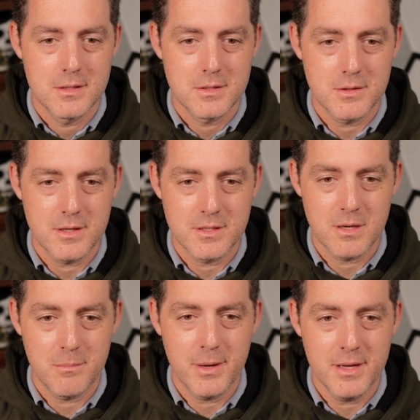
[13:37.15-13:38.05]
So there's
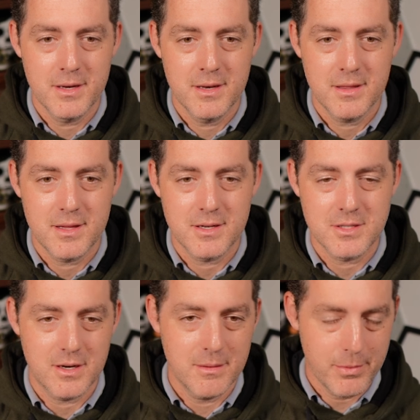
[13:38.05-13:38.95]
our button, there's
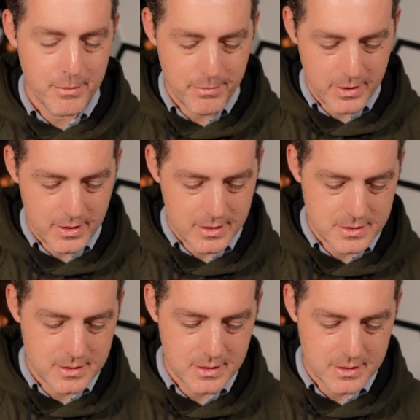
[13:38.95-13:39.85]
our input
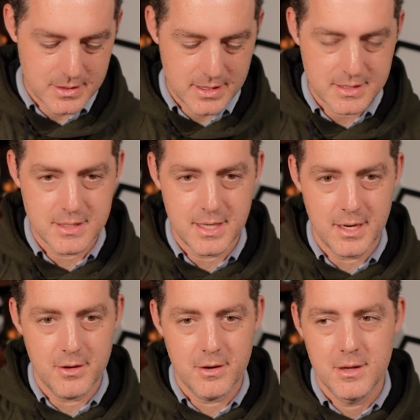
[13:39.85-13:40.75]
box. Let's test it
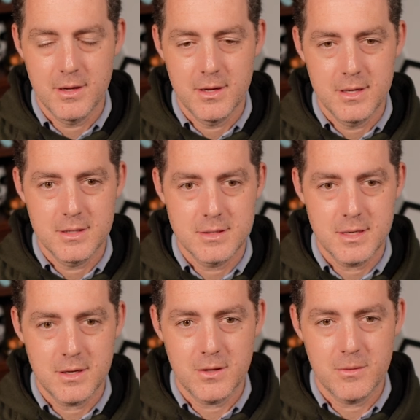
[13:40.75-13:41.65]
out.
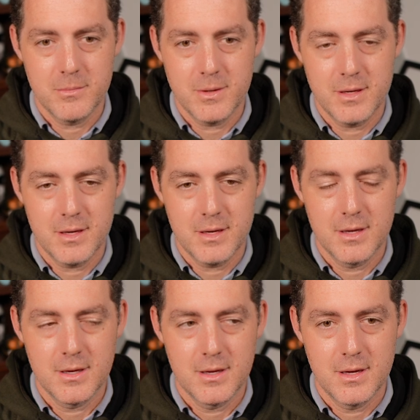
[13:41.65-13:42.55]
Tell
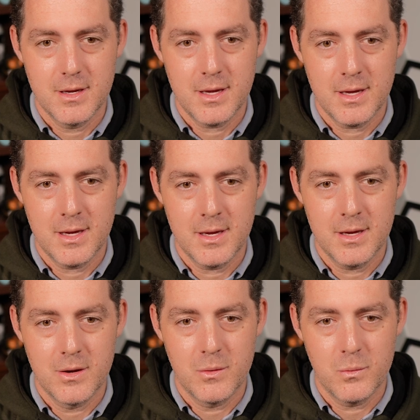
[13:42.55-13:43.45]
me
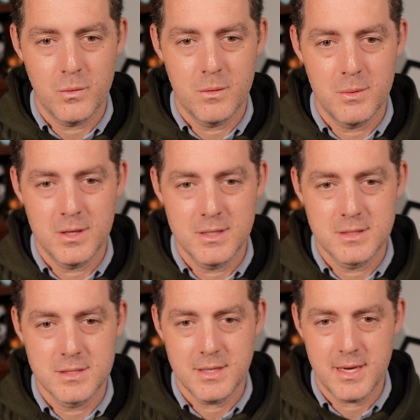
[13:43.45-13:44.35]
a
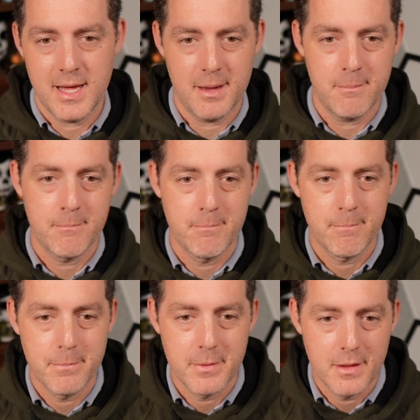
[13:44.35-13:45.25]
woman's name.
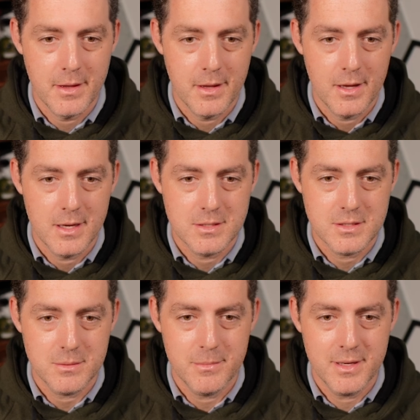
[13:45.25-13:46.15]

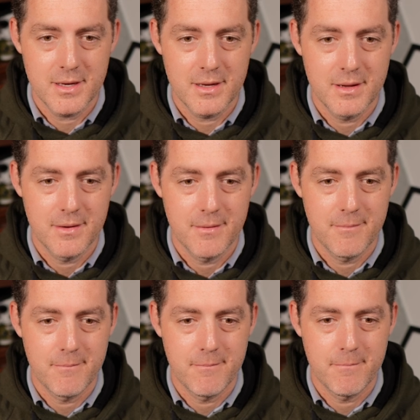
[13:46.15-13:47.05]
Submit,
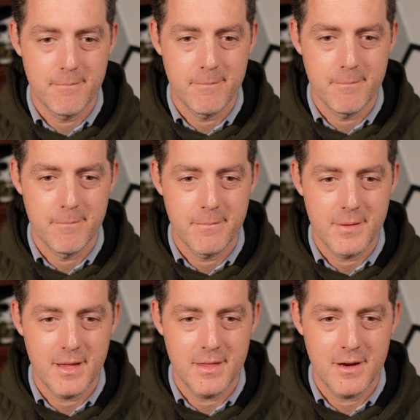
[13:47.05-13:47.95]

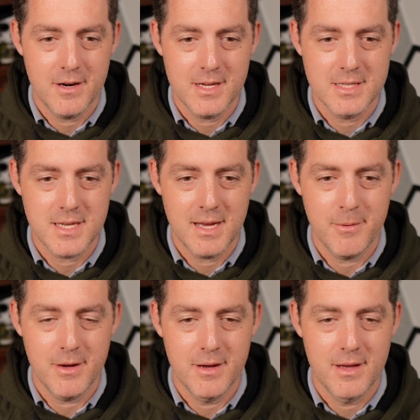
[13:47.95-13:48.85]
and there it is,
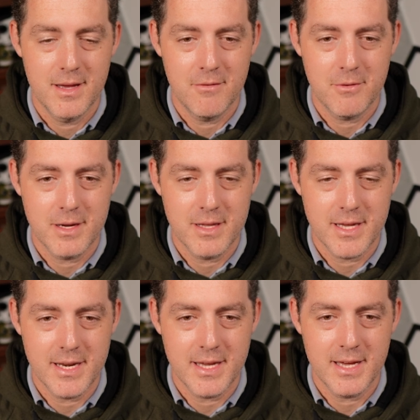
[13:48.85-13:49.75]
Emma. And if we click
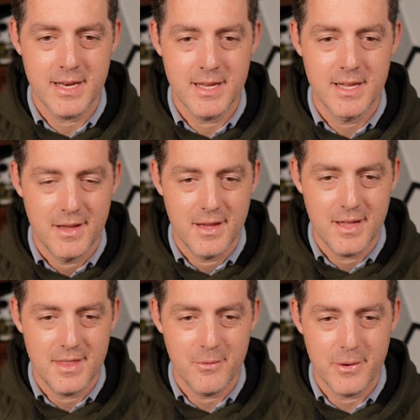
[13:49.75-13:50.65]
it again,
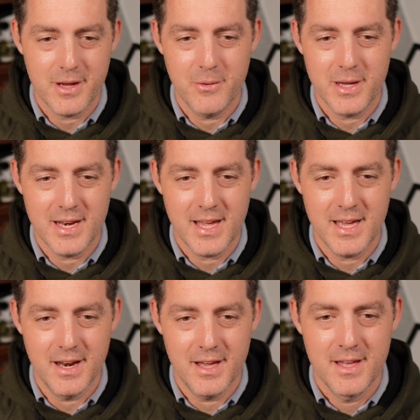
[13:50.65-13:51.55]
and there we go, we get
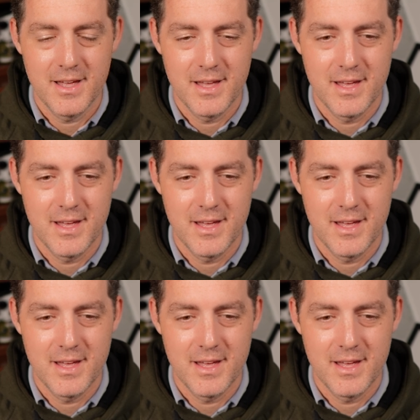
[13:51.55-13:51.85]
Anna.